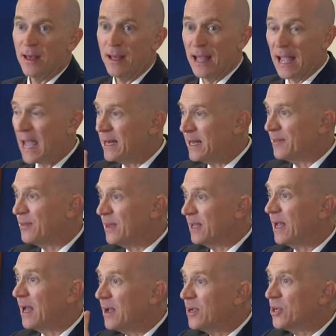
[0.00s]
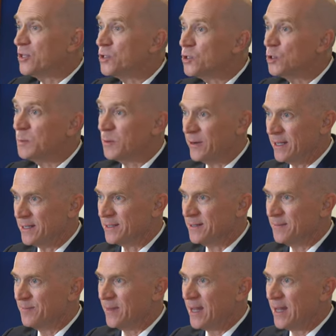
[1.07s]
anything consumerist.